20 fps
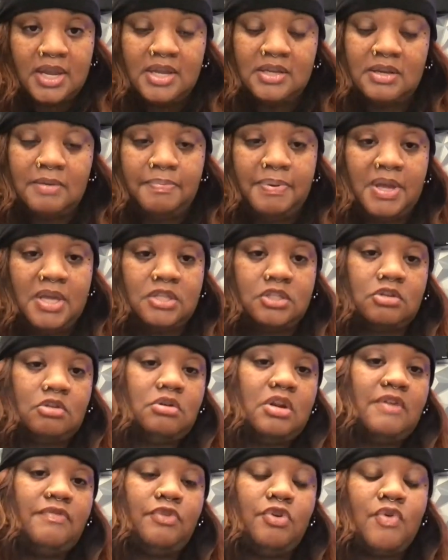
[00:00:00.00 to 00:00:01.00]
It depends
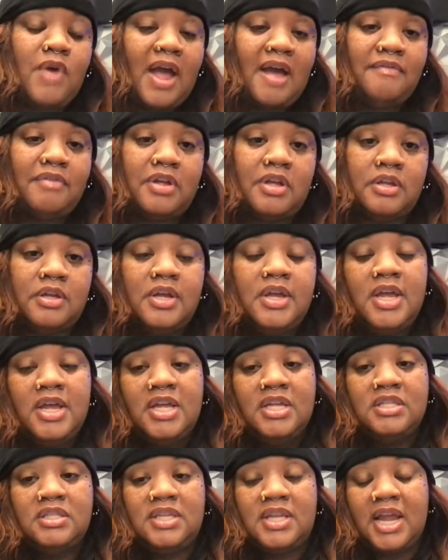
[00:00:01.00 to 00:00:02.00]
on if you have a
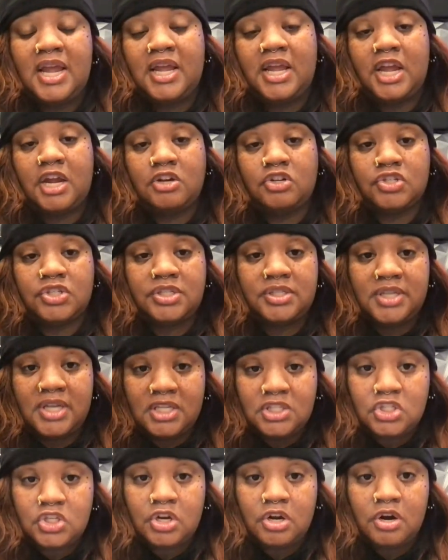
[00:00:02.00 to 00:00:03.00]
daycare
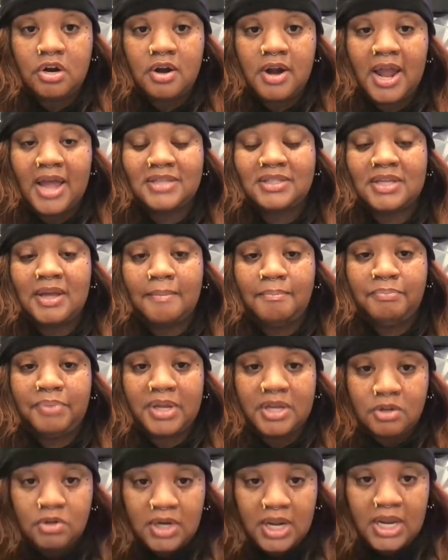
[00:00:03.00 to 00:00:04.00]
center as a
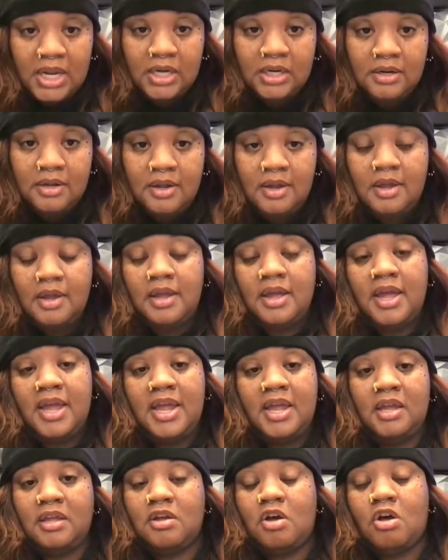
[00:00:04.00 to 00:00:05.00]
building.
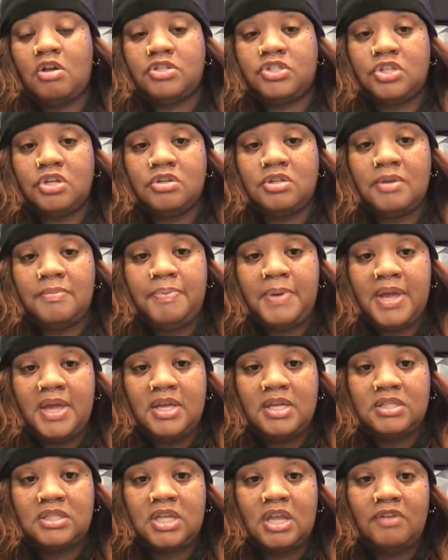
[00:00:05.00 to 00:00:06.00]
It also
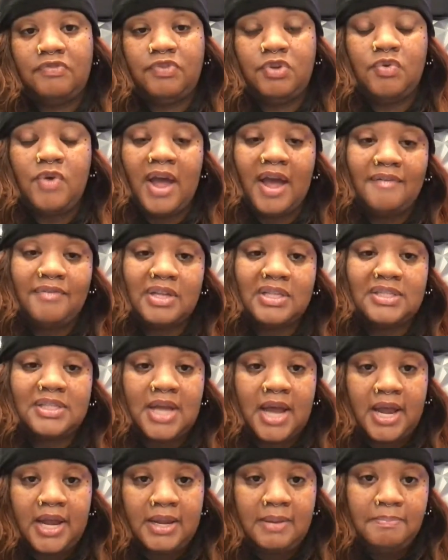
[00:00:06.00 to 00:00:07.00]
depends if you have a
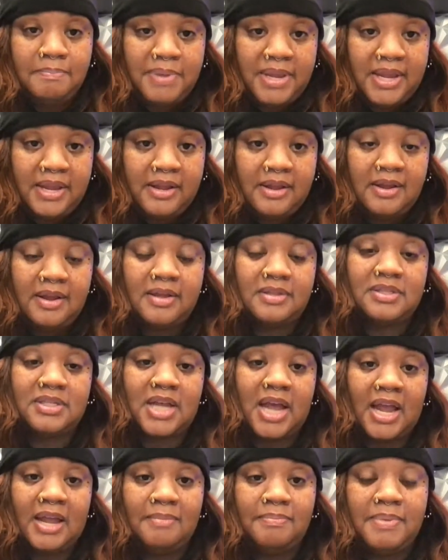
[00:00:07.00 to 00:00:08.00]
type B, a
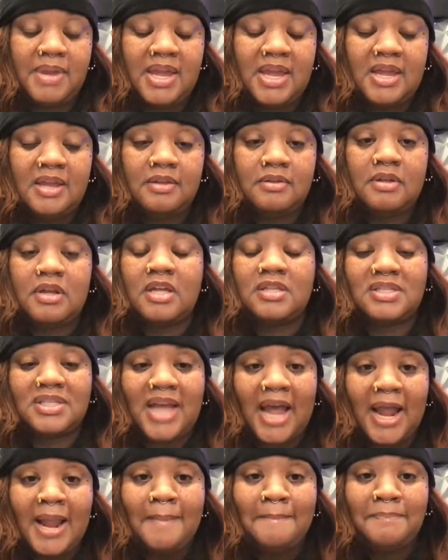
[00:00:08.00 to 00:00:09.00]
type E. A
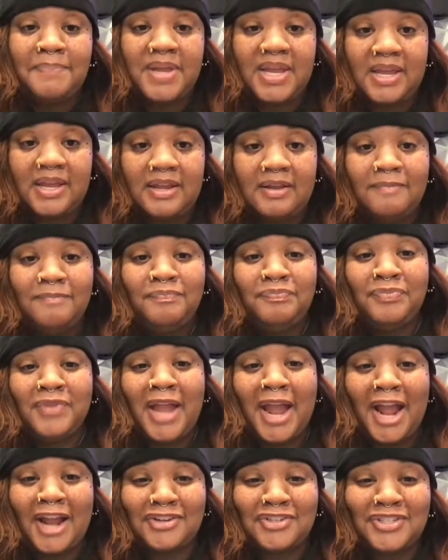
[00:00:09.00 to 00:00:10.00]
type B
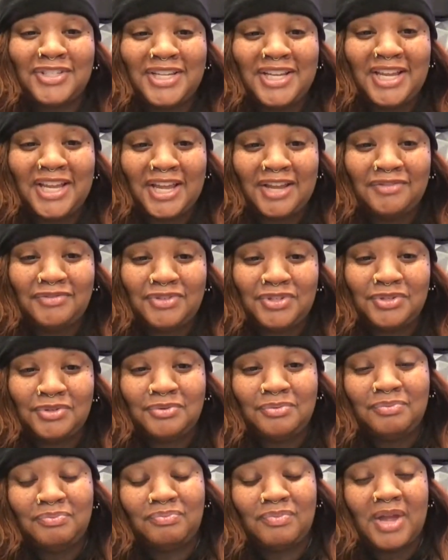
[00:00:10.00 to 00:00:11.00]
actually gives
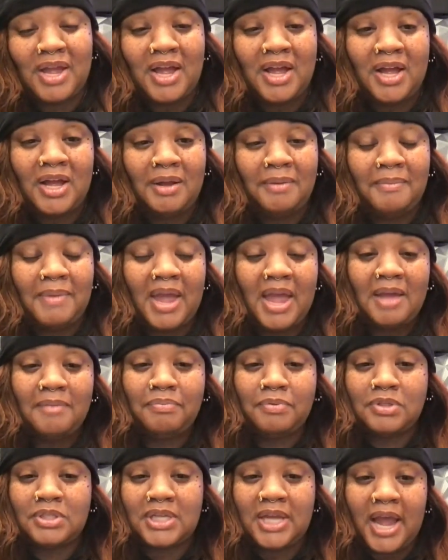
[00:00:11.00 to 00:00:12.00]
you
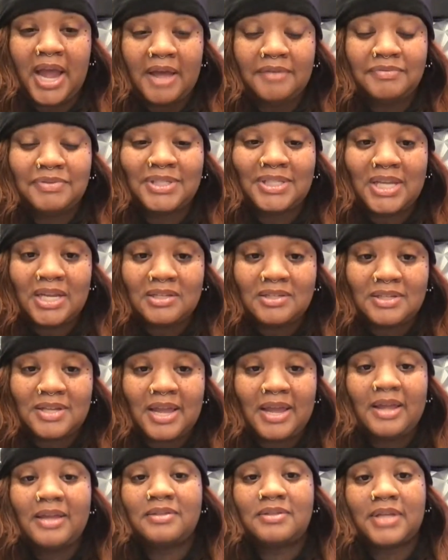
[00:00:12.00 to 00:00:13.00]
able to have 6
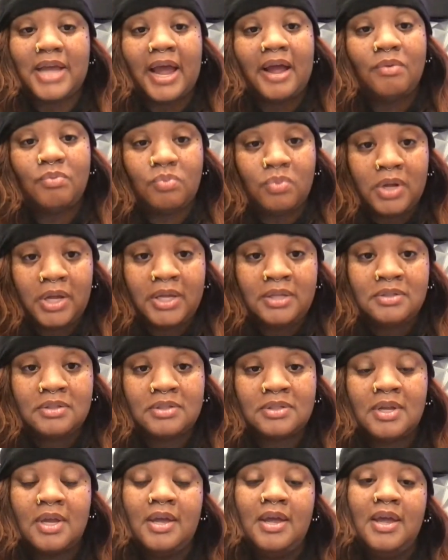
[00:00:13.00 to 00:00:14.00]
kids at
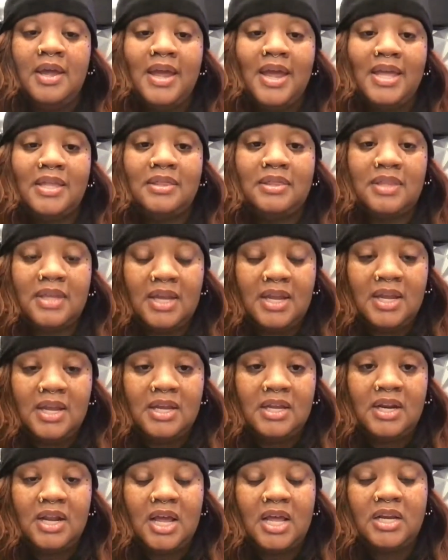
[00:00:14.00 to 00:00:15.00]
once, and
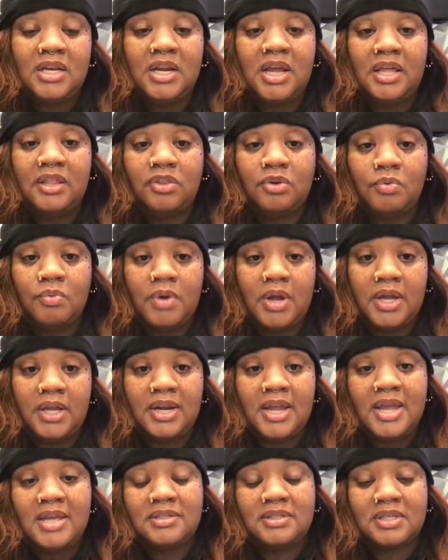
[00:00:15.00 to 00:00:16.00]
then another
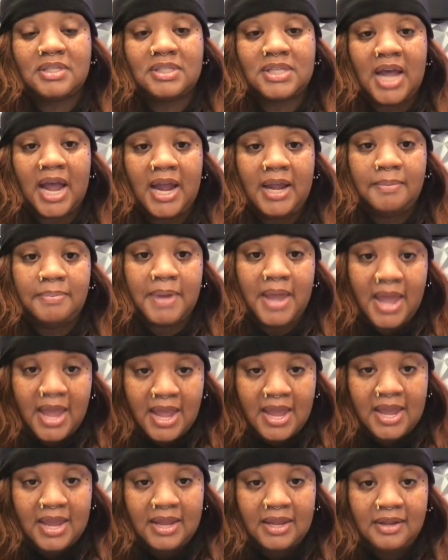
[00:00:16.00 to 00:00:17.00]
one is a type
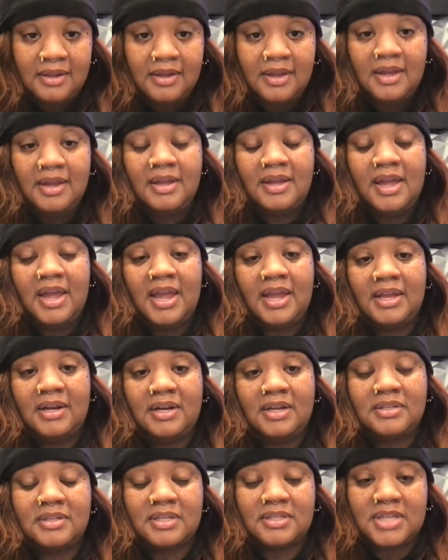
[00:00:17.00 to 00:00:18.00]
A,
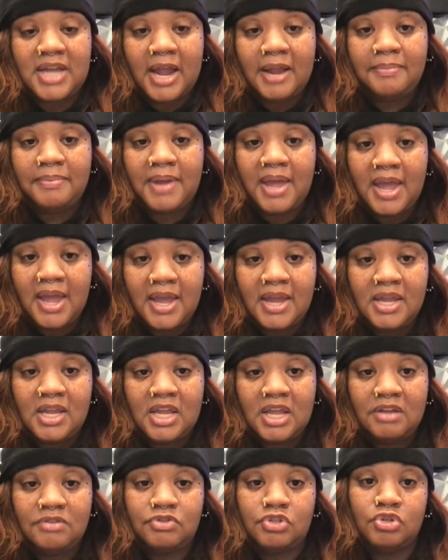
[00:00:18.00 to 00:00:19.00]
and a type A
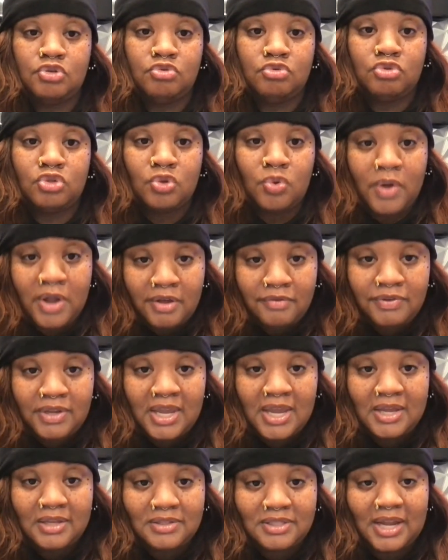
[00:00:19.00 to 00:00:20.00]
gives you 12
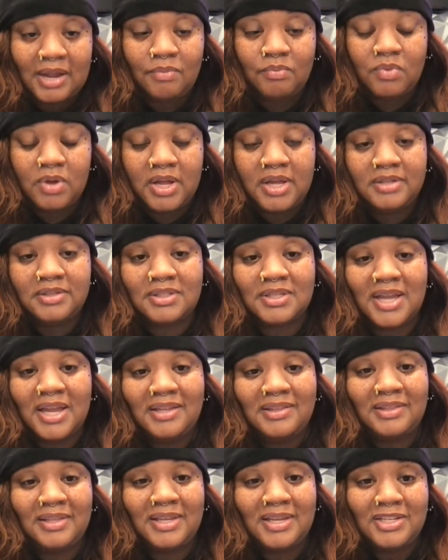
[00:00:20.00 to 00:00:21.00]
kids at once.
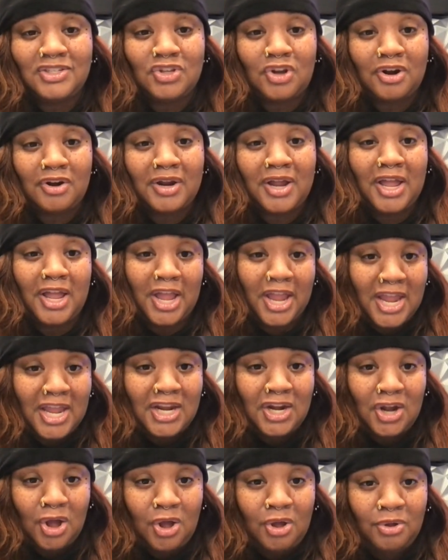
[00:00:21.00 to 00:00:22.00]
And these are
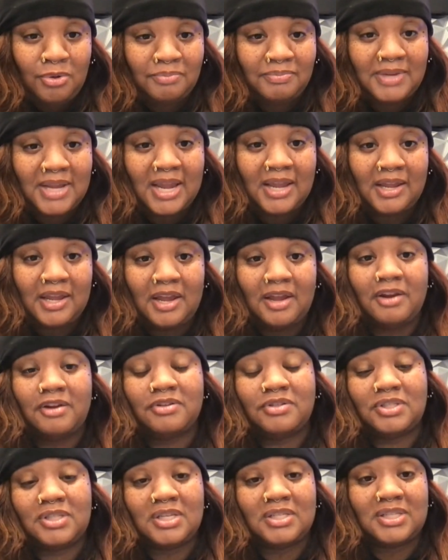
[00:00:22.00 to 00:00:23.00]
in-home
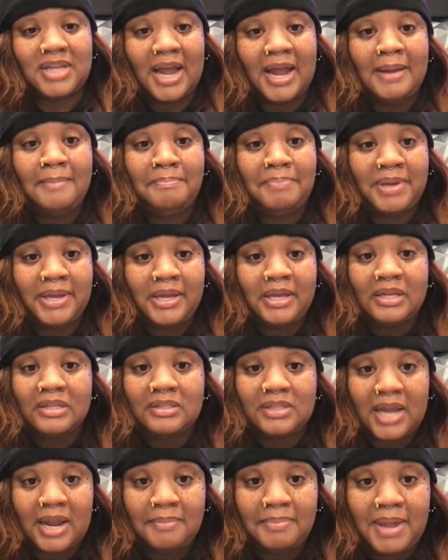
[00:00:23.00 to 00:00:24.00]
daycares, the type B
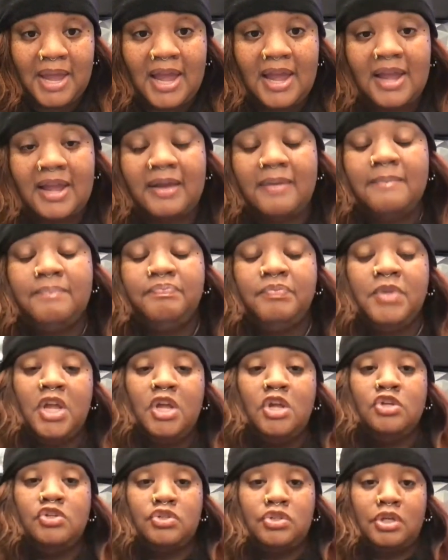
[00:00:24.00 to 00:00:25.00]
and type A.
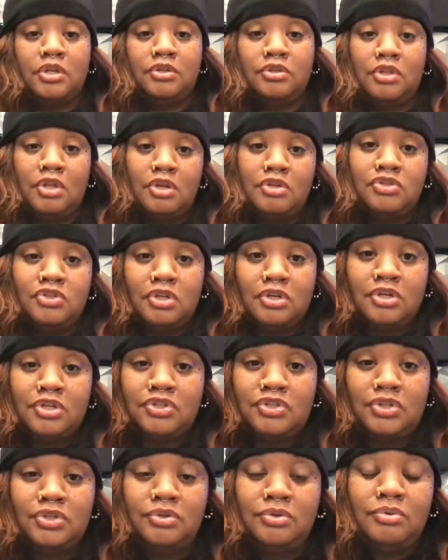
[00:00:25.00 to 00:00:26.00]
So those are
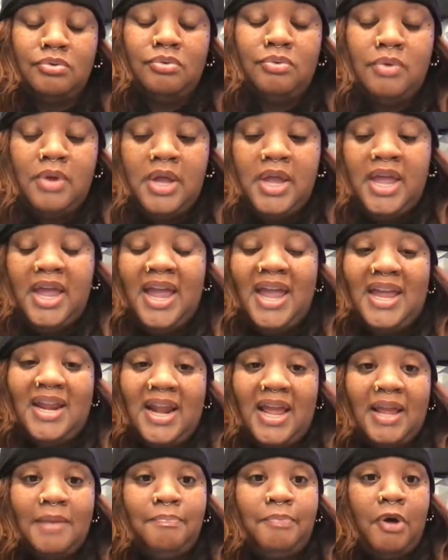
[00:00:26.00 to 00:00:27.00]
the two, and
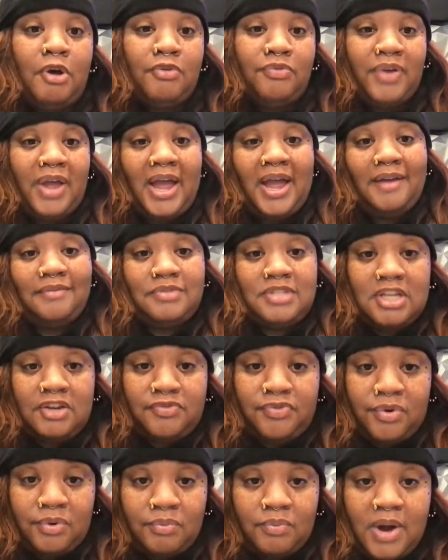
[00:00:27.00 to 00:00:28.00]
they both have
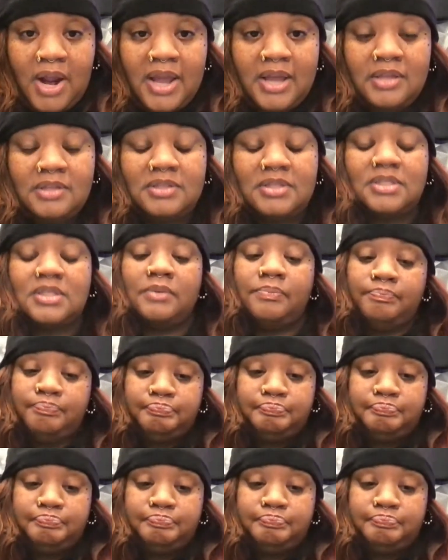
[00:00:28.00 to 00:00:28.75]
different rates.